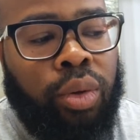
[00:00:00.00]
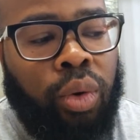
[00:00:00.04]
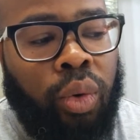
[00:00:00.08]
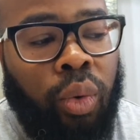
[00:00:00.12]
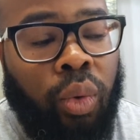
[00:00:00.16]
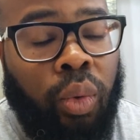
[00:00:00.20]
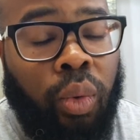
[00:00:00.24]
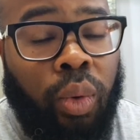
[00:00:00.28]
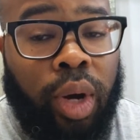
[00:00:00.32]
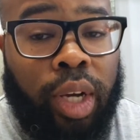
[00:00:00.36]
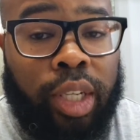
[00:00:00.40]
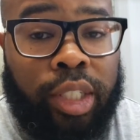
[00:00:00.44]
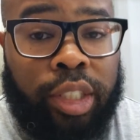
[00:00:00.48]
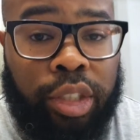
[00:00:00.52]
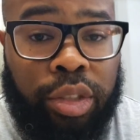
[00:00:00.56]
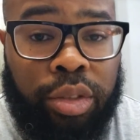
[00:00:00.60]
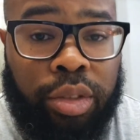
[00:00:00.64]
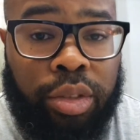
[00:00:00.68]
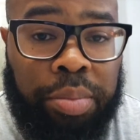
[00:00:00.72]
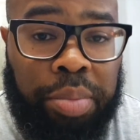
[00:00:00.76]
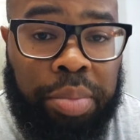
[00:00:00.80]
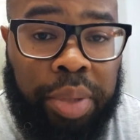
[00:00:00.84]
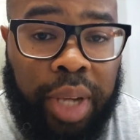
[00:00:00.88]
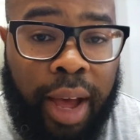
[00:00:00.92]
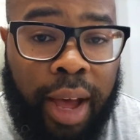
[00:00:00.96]
Once you
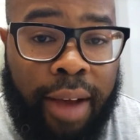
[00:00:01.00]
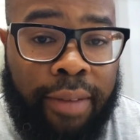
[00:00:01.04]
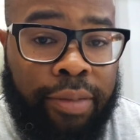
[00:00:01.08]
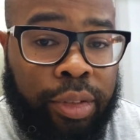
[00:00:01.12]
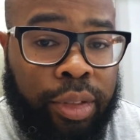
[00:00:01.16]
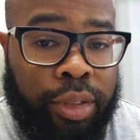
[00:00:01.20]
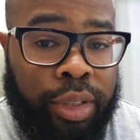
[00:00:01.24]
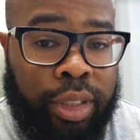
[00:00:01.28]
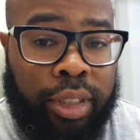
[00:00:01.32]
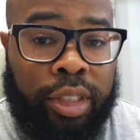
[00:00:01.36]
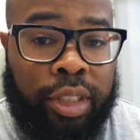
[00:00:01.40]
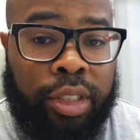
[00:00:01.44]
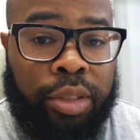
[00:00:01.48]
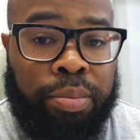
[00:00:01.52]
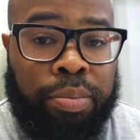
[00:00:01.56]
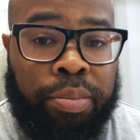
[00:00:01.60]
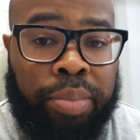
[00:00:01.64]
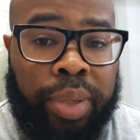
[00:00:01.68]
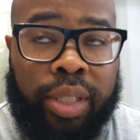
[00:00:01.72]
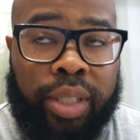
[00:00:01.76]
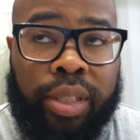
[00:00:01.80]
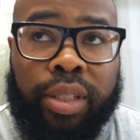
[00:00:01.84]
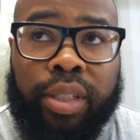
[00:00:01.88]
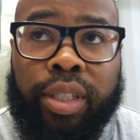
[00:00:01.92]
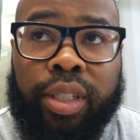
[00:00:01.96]
apply for these
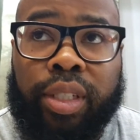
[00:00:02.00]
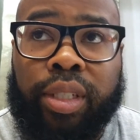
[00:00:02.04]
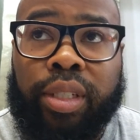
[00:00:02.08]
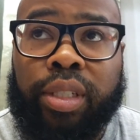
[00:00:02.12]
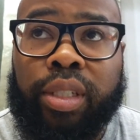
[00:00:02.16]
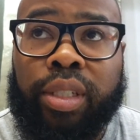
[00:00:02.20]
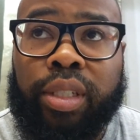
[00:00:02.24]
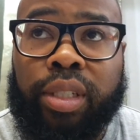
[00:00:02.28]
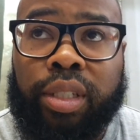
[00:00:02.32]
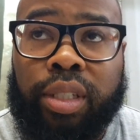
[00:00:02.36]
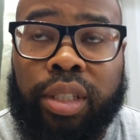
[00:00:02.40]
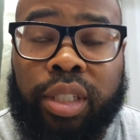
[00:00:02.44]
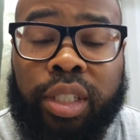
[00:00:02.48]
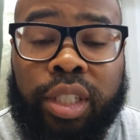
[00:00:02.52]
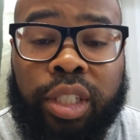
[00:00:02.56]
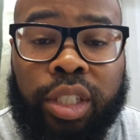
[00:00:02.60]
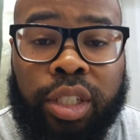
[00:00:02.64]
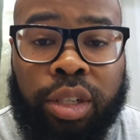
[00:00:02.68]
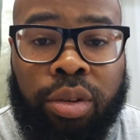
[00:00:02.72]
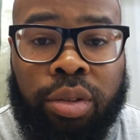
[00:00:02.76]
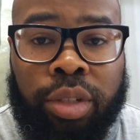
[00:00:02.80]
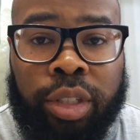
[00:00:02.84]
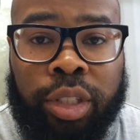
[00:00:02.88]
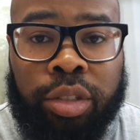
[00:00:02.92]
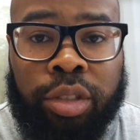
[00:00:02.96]

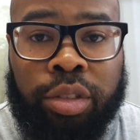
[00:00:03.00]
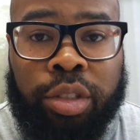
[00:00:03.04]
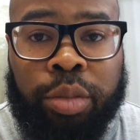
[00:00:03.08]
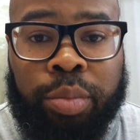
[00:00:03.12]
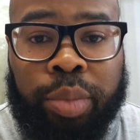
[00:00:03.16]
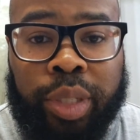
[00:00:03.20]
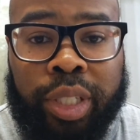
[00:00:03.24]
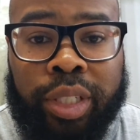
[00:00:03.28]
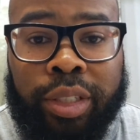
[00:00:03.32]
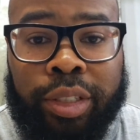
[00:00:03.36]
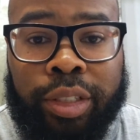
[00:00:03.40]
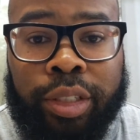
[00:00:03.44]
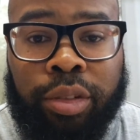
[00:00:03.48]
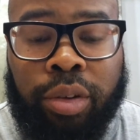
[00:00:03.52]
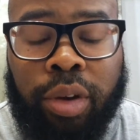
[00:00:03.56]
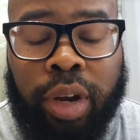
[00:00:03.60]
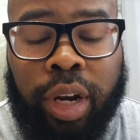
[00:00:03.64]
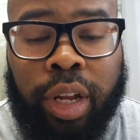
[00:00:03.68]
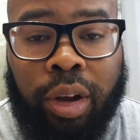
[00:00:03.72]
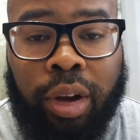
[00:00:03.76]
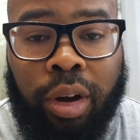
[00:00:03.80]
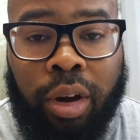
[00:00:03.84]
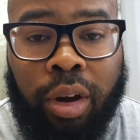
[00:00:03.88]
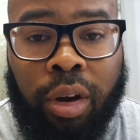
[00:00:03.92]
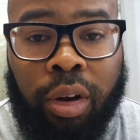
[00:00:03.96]
zero interest business
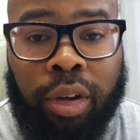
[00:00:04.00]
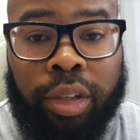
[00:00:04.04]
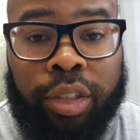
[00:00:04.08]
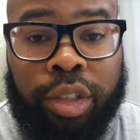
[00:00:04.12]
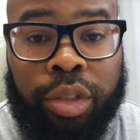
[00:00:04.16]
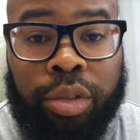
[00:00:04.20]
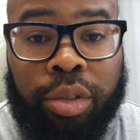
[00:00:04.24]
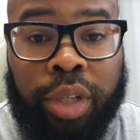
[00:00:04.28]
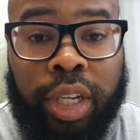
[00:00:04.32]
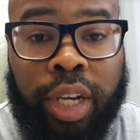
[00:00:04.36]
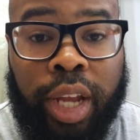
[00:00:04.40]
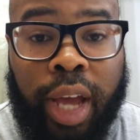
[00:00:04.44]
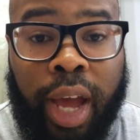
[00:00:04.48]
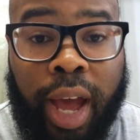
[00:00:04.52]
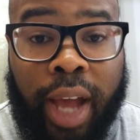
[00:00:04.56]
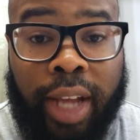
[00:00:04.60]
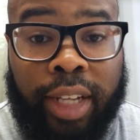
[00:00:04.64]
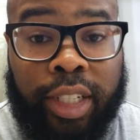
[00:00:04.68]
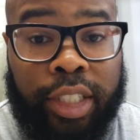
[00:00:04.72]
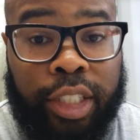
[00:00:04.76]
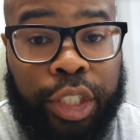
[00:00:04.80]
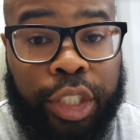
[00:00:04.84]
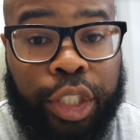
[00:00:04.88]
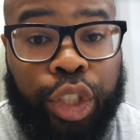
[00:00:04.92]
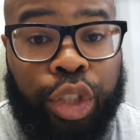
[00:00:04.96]
credit cards, you can
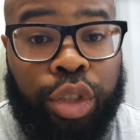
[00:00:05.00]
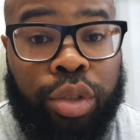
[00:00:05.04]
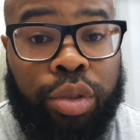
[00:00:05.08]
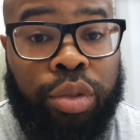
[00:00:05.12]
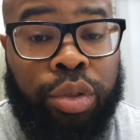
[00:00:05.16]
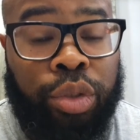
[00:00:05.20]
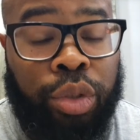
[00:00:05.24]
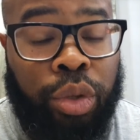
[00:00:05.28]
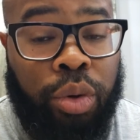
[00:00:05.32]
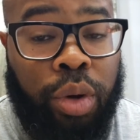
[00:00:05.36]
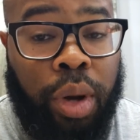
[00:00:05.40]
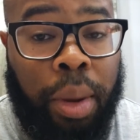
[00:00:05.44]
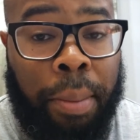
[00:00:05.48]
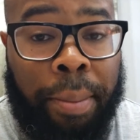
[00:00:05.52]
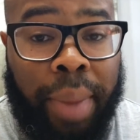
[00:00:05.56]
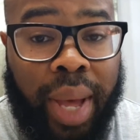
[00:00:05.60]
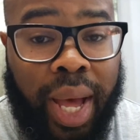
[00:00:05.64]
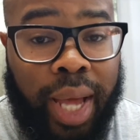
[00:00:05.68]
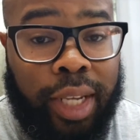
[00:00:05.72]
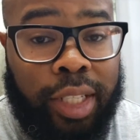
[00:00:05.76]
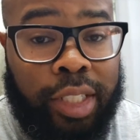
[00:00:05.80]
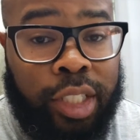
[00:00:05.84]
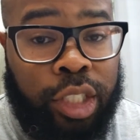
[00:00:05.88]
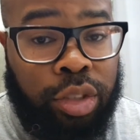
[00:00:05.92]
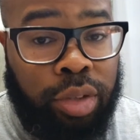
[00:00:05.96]
actually do a
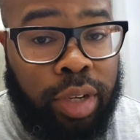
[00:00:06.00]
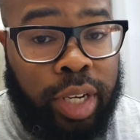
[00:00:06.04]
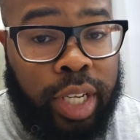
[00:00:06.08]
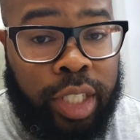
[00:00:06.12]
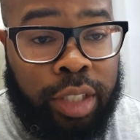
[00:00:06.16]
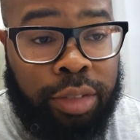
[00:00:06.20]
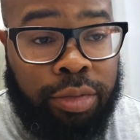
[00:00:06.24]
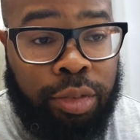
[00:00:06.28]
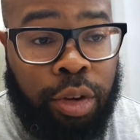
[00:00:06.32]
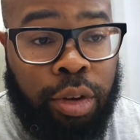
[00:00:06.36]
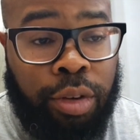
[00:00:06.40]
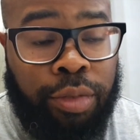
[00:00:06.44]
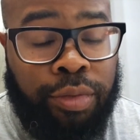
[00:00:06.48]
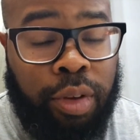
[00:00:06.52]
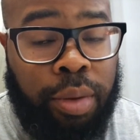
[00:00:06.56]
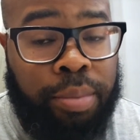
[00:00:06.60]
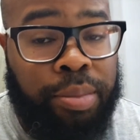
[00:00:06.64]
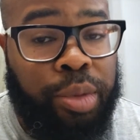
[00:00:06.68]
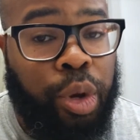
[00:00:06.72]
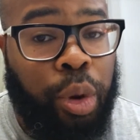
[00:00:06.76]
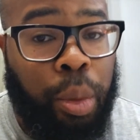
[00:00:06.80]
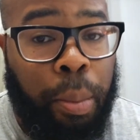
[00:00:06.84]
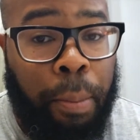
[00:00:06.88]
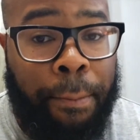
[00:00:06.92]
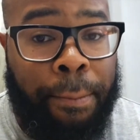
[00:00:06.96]
balance transfer
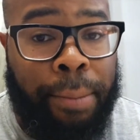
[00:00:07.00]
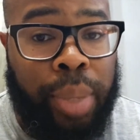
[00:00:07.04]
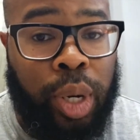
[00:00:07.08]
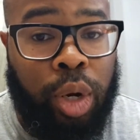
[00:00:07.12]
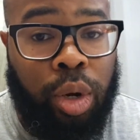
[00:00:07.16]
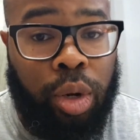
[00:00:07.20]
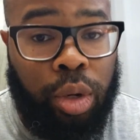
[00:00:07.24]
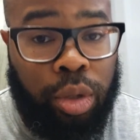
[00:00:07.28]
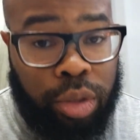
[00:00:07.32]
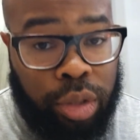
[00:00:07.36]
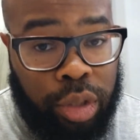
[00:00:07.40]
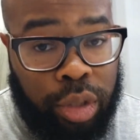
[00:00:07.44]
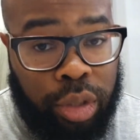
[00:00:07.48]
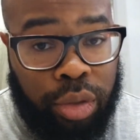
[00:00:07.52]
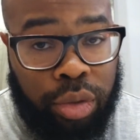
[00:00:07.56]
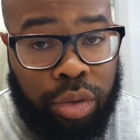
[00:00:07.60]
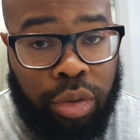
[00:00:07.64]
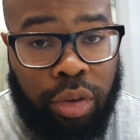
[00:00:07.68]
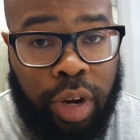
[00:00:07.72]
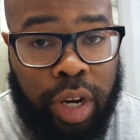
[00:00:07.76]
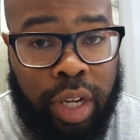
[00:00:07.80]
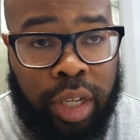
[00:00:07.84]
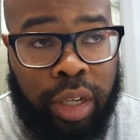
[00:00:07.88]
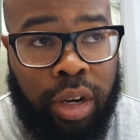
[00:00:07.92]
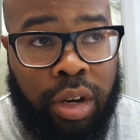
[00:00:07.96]
from your personal
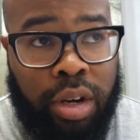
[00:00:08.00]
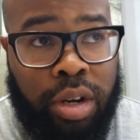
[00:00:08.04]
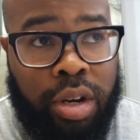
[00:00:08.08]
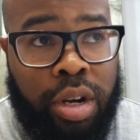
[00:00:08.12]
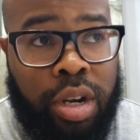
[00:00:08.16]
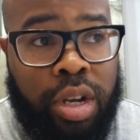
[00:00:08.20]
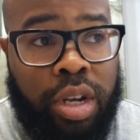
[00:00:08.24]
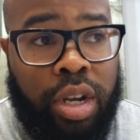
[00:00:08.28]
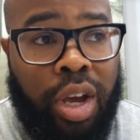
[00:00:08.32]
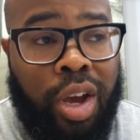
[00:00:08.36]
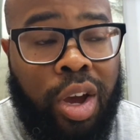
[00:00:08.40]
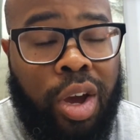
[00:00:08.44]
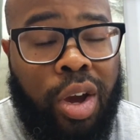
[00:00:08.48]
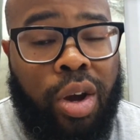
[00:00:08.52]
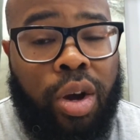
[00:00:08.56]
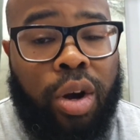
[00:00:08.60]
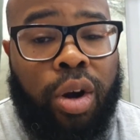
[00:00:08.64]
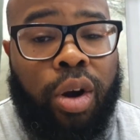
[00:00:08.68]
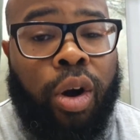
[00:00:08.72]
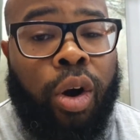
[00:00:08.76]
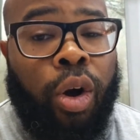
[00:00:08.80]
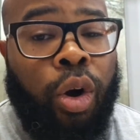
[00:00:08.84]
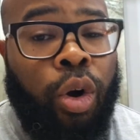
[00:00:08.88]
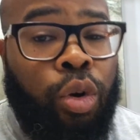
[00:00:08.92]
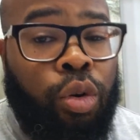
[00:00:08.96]
credit card
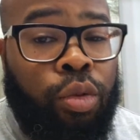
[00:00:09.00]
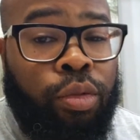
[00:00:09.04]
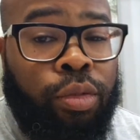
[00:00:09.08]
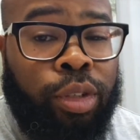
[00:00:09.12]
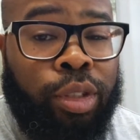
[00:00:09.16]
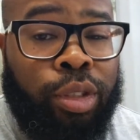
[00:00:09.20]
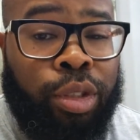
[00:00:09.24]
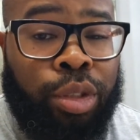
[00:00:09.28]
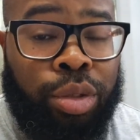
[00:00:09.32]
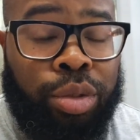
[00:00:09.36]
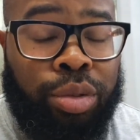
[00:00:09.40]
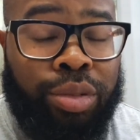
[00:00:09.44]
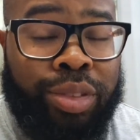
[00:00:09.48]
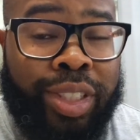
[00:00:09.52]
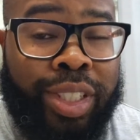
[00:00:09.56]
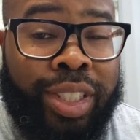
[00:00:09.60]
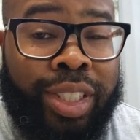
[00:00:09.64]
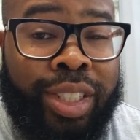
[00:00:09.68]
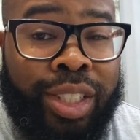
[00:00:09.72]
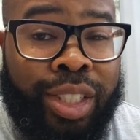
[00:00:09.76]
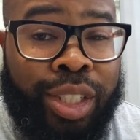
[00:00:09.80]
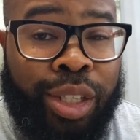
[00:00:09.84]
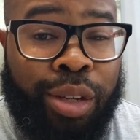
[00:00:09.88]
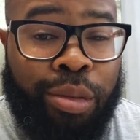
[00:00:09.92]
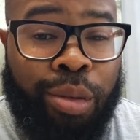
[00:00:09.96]
over to the
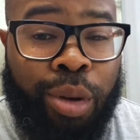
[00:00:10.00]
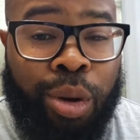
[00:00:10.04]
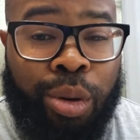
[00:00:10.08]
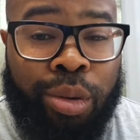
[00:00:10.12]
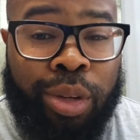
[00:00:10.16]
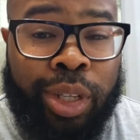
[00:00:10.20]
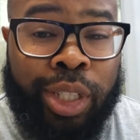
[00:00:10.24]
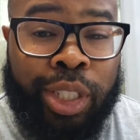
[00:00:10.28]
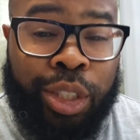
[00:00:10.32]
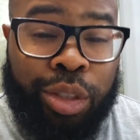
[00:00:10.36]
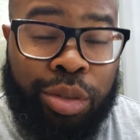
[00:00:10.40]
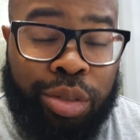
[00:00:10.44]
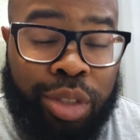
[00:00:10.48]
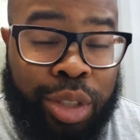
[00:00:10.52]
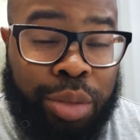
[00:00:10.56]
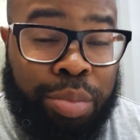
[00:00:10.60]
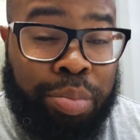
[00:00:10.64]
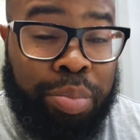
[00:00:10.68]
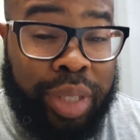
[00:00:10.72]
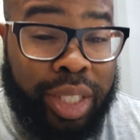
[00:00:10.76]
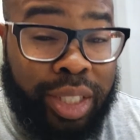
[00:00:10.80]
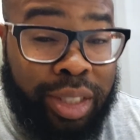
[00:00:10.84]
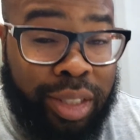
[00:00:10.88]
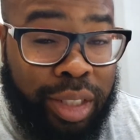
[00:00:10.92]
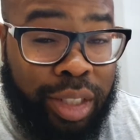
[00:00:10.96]
zero interest
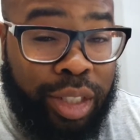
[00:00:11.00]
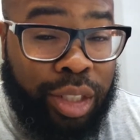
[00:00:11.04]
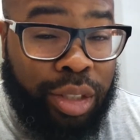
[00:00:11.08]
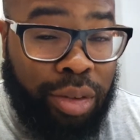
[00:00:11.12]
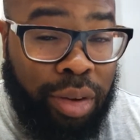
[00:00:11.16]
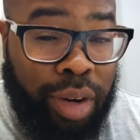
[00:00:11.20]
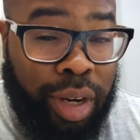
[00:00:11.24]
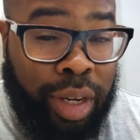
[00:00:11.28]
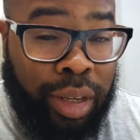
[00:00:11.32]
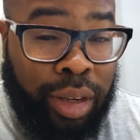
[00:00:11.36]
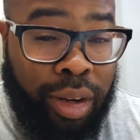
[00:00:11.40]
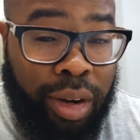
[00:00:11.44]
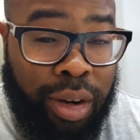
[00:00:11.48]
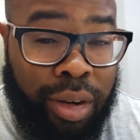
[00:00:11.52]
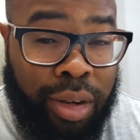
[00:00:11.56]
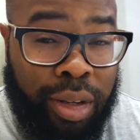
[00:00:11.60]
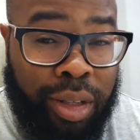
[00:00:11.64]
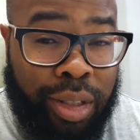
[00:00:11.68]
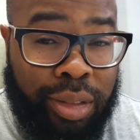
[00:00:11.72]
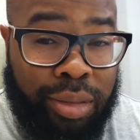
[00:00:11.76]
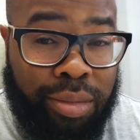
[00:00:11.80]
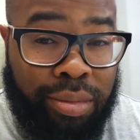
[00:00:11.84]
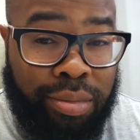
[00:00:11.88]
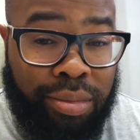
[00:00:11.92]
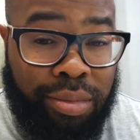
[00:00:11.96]
business credit
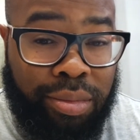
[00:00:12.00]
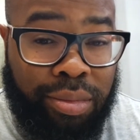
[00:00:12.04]
card.